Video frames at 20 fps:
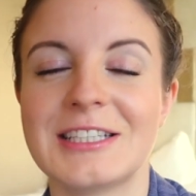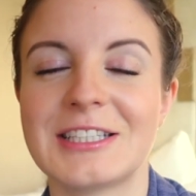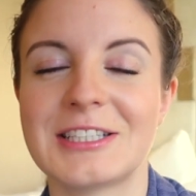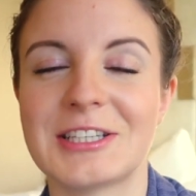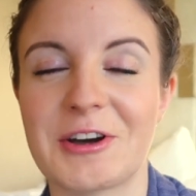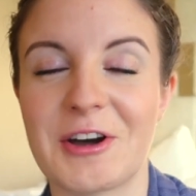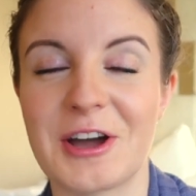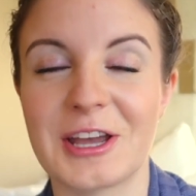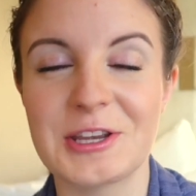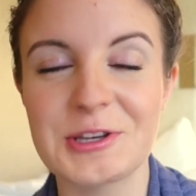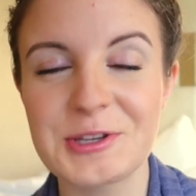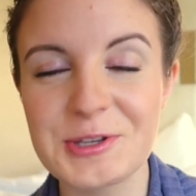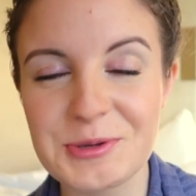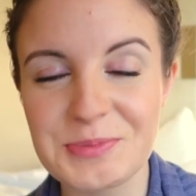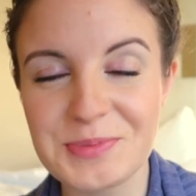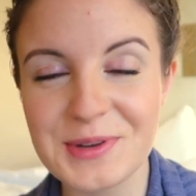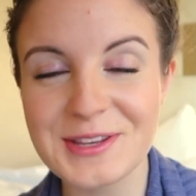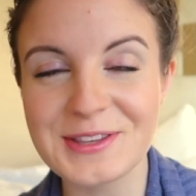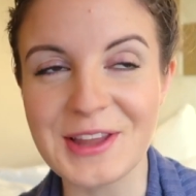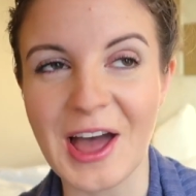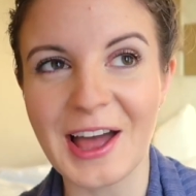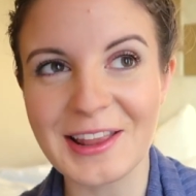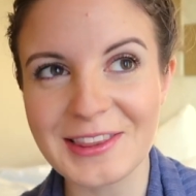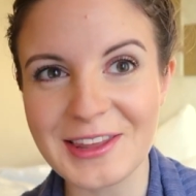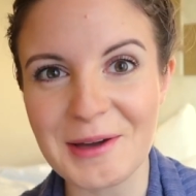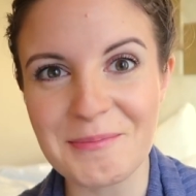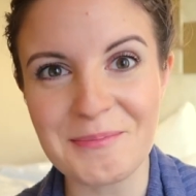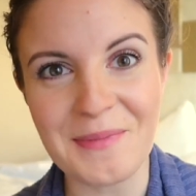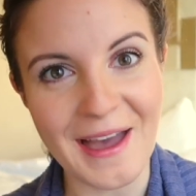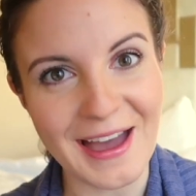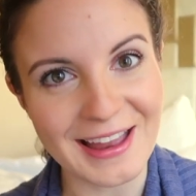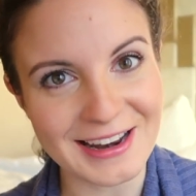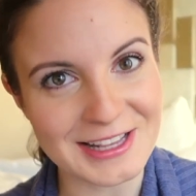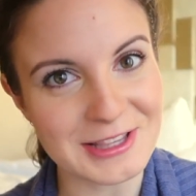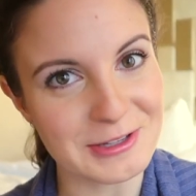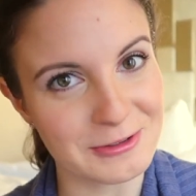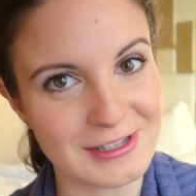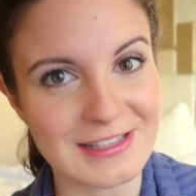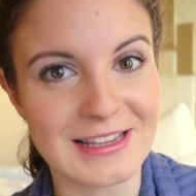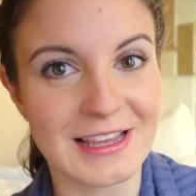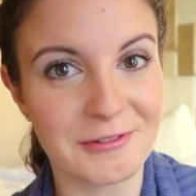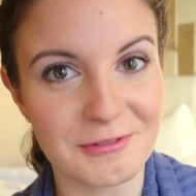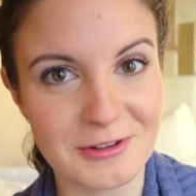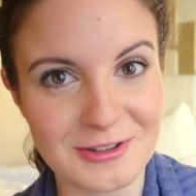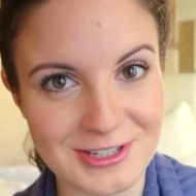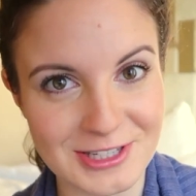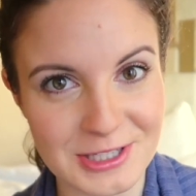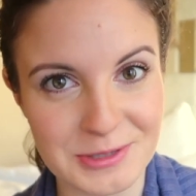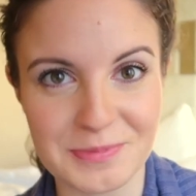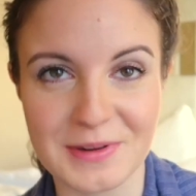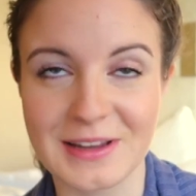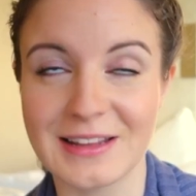So I used to be not that bad at those languages,